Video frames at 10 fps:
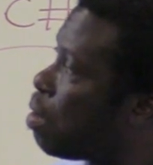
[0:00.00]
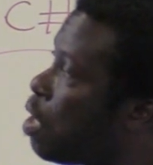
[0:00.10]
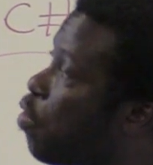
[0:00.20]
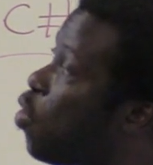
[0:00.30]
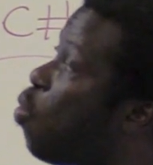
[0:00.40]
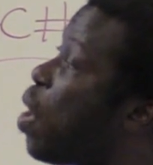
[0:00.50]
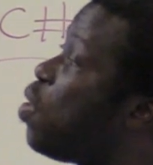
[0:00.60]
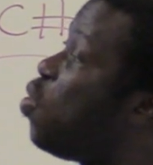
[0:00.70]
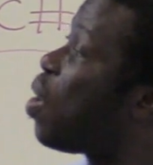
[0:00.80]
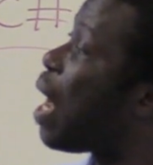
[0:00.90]
even when
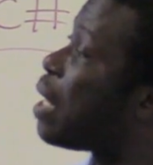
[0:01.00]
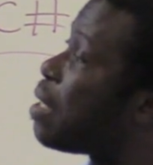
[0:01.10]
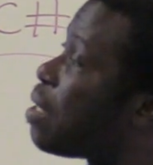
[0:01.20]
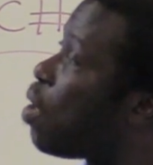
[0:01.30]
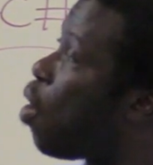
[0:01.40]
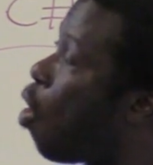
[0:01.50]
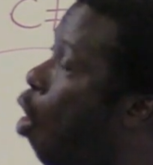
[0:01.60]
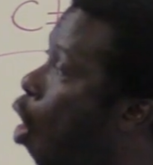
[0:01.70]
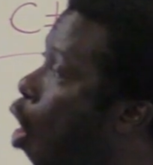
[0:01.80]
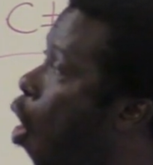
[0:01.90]
you look at
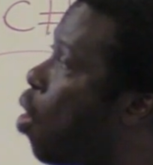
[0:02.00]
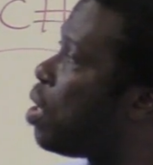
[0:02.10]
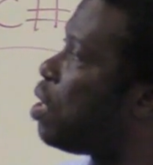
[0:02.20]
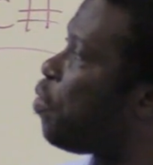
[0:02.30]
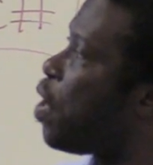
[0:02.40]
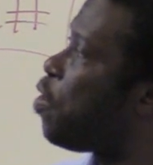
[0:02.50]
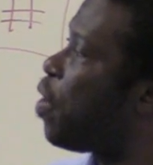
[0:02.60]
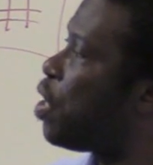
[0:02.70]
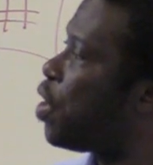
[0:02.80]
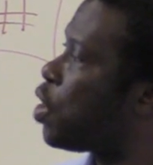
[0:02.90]
all the
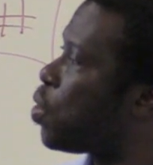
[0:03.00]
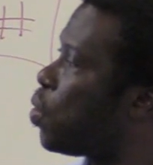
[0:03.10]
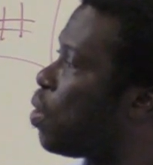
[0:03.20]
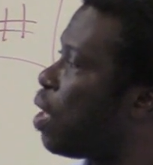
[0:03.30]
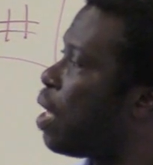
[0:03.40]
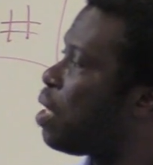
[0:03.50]
different thresholds,